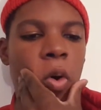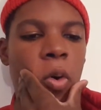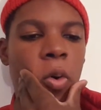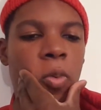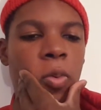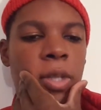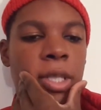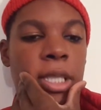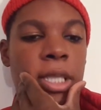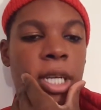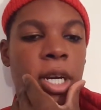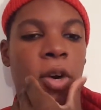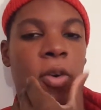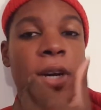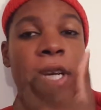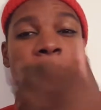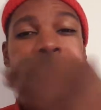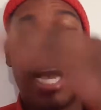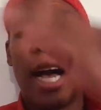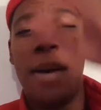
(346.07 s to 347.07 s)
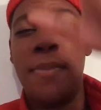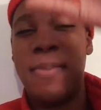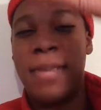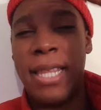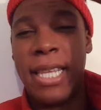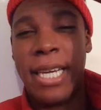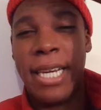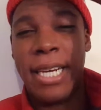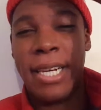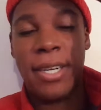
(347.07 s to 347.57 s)
was going up
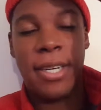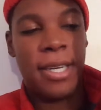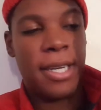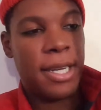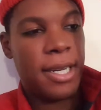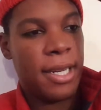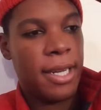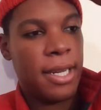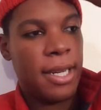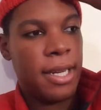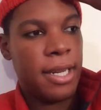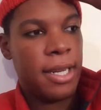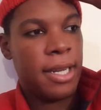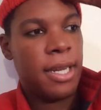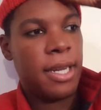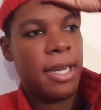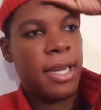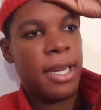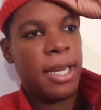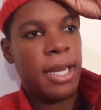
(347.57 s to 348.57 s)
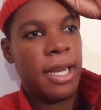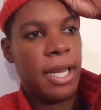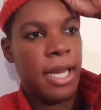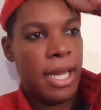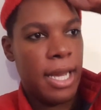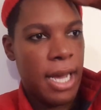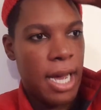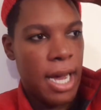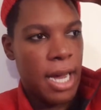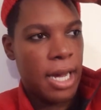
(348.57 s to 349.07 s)
there
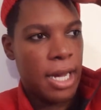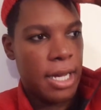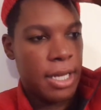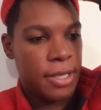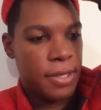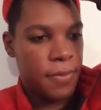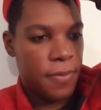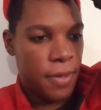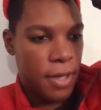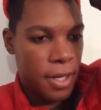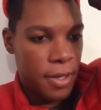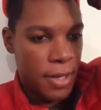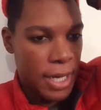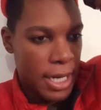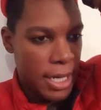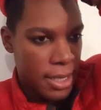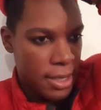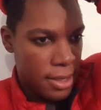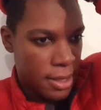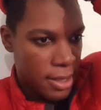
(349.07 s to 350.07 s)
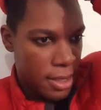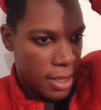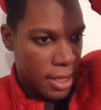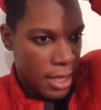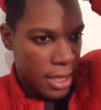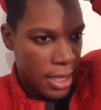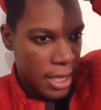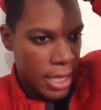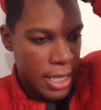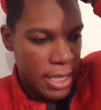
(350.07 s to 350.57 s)
as far as
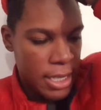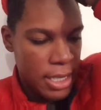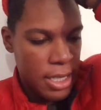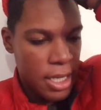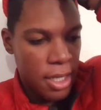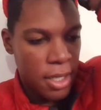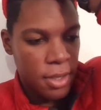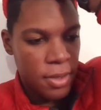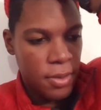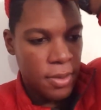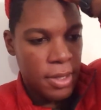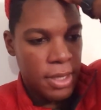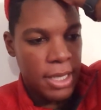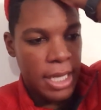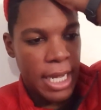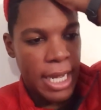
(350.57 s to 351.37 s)
in notes.